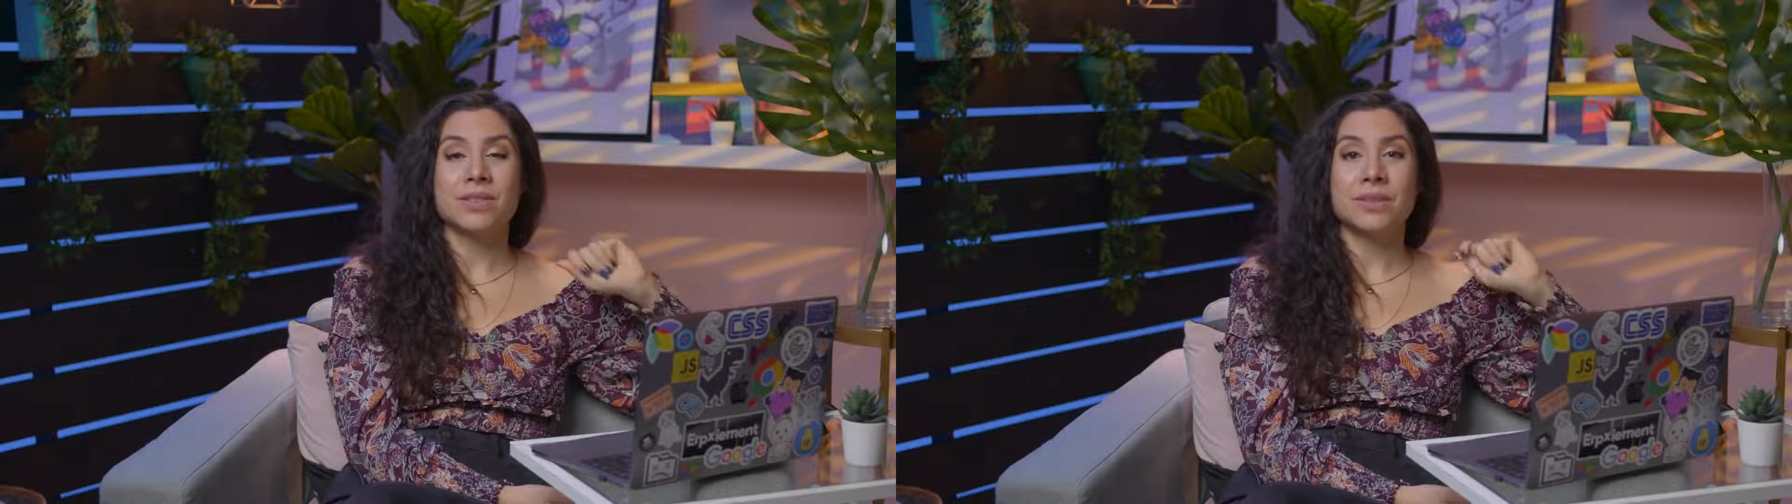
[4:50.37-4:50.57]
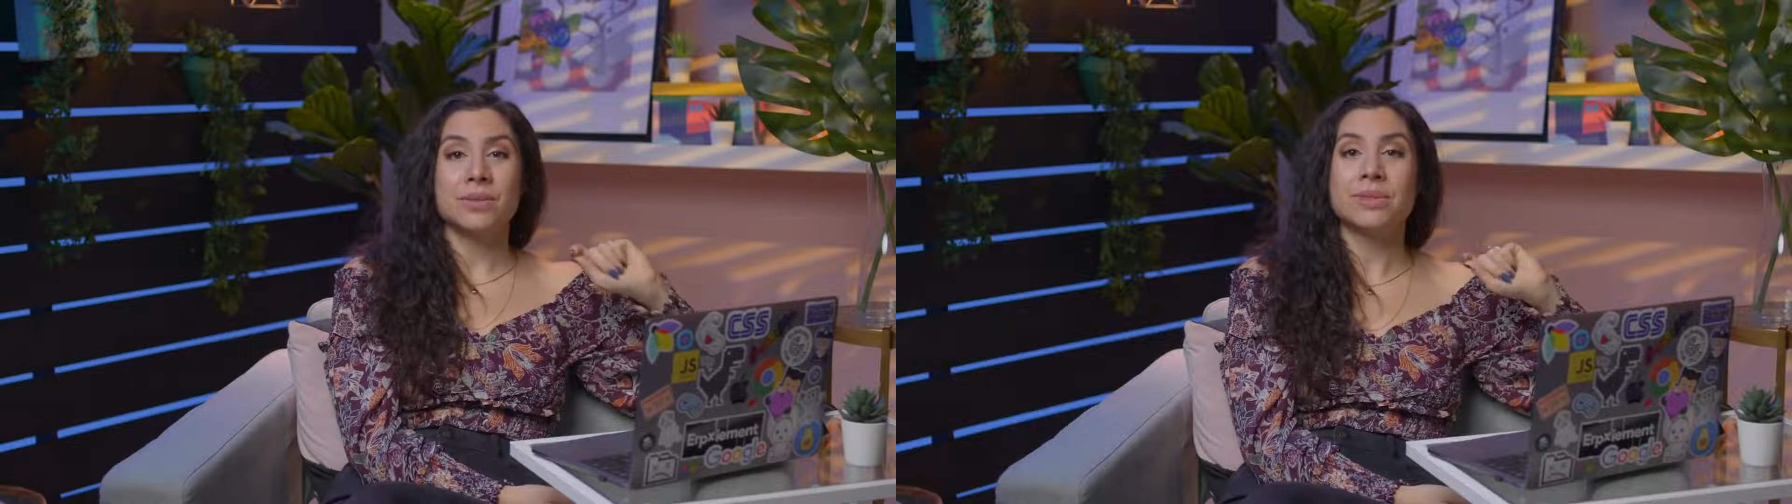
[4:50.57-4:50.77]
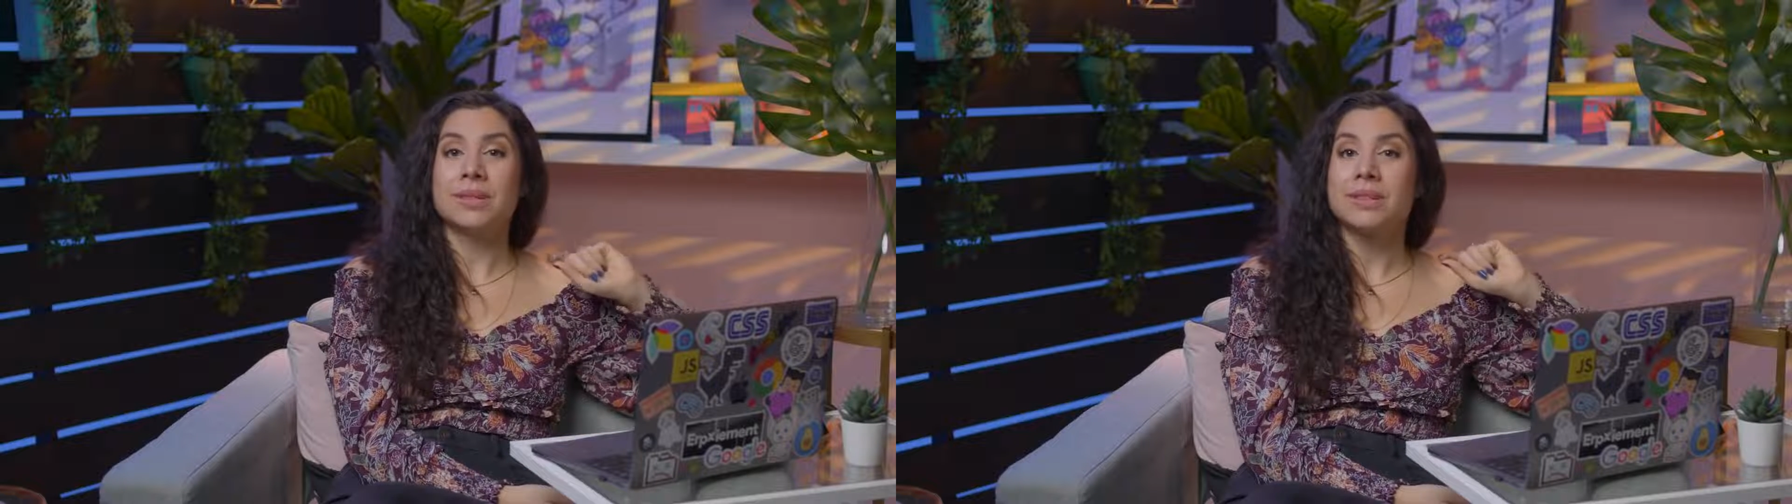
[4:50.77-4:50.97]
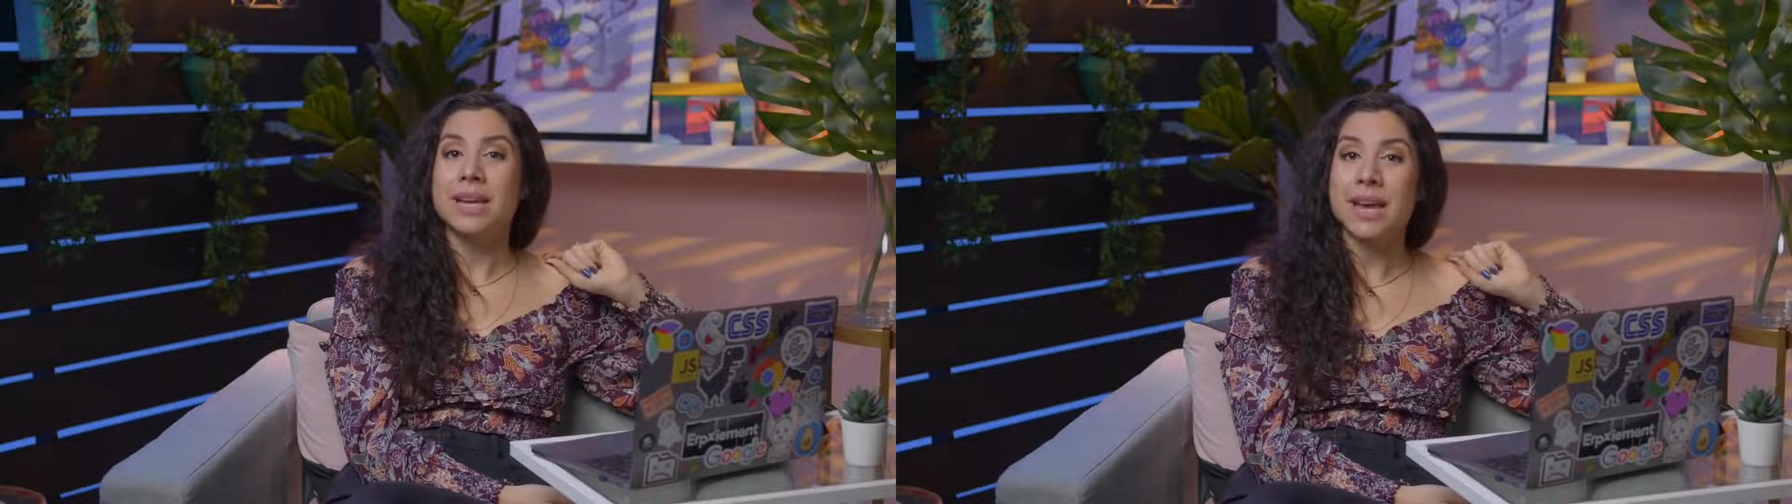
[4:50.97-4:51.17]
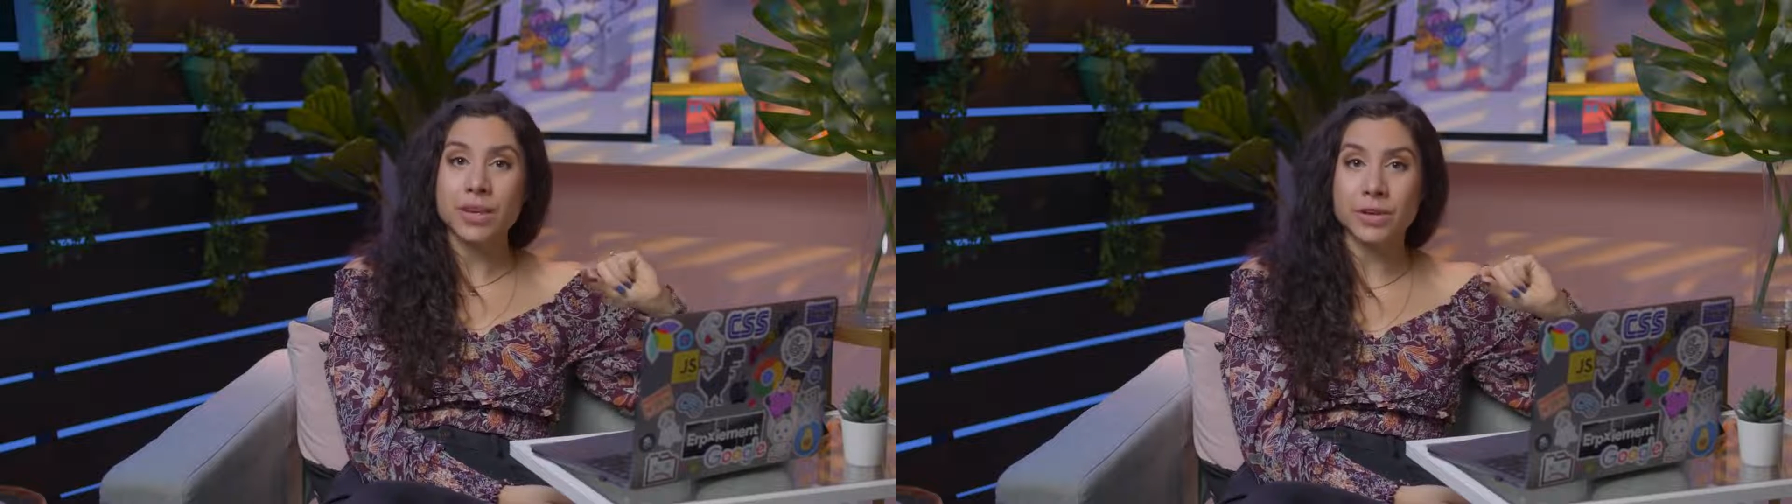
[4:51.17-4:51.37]
to use
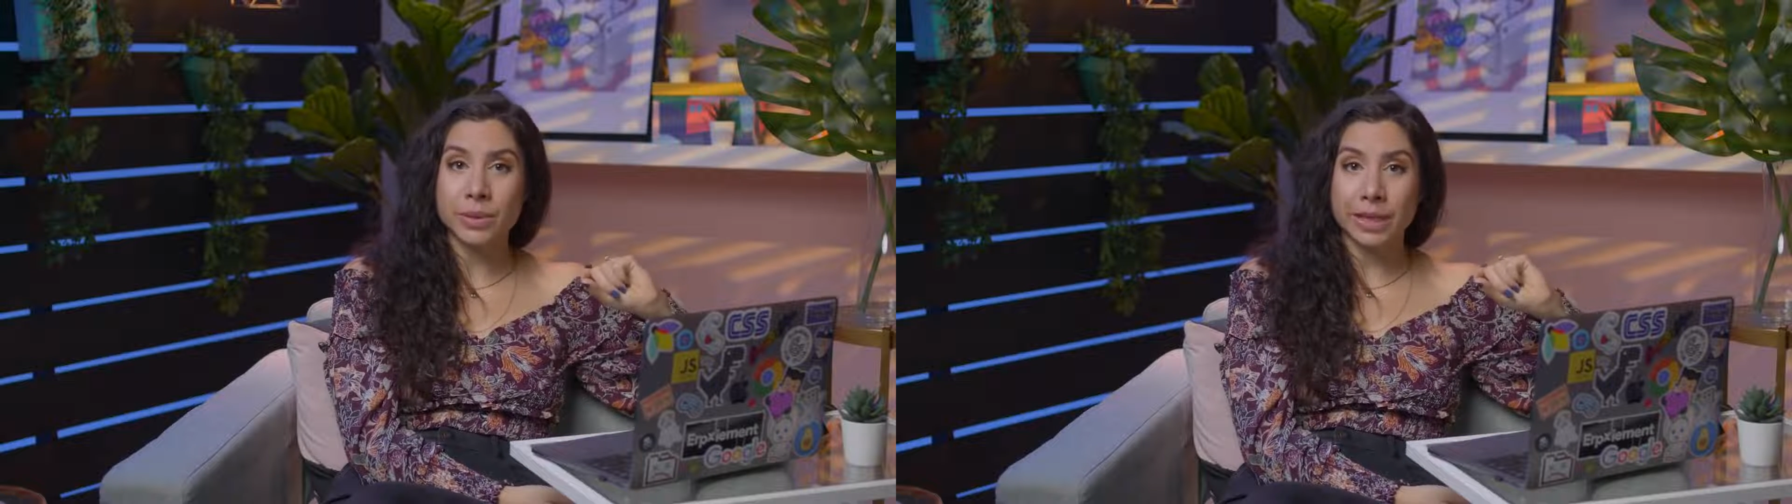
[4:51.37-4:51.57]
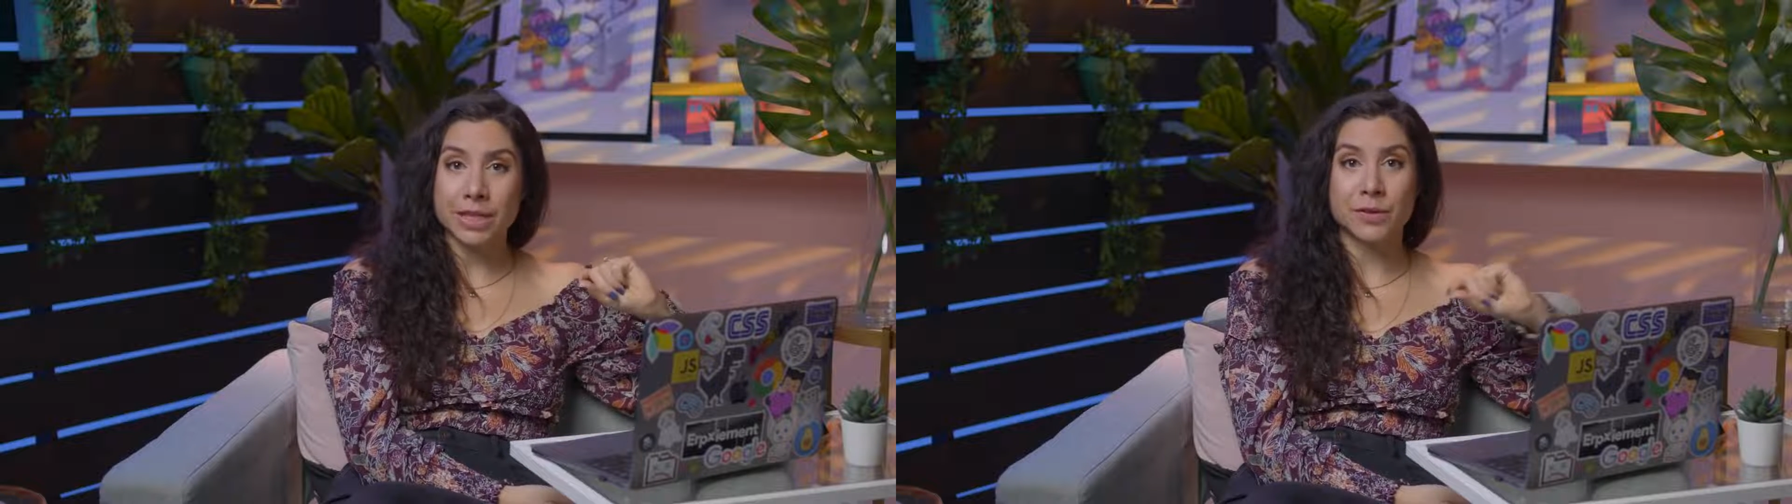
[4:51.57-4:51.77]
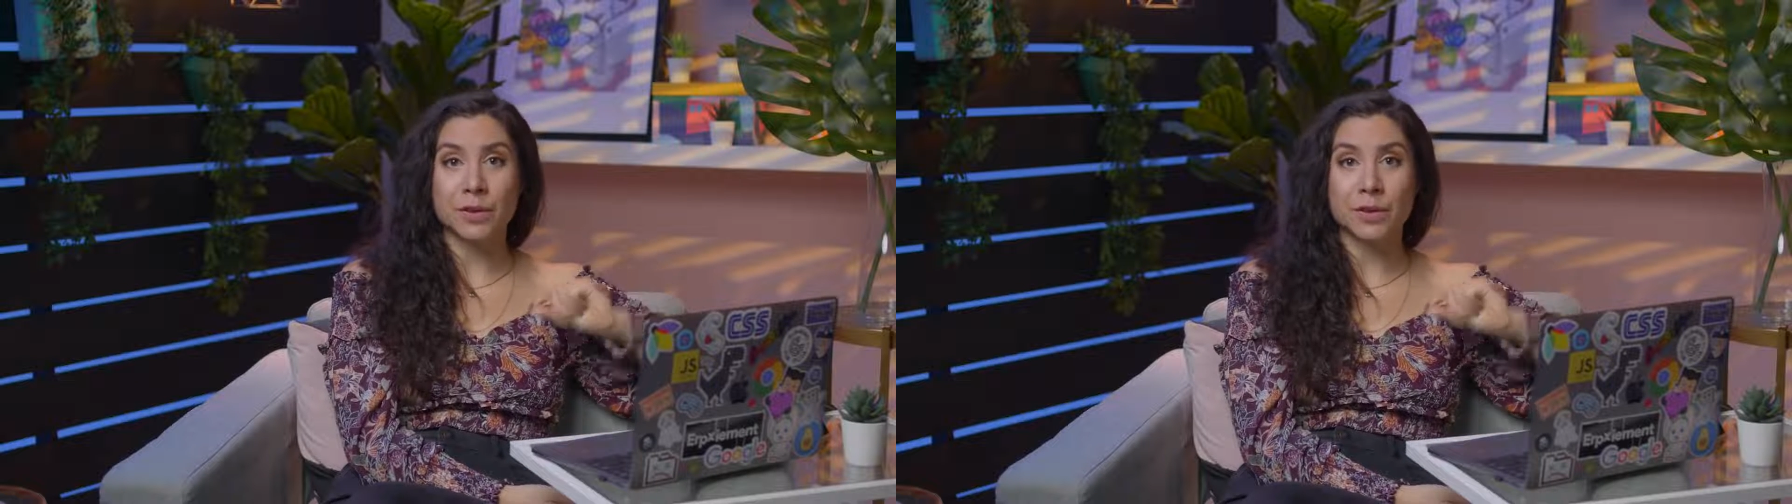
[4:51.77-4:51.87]
container queries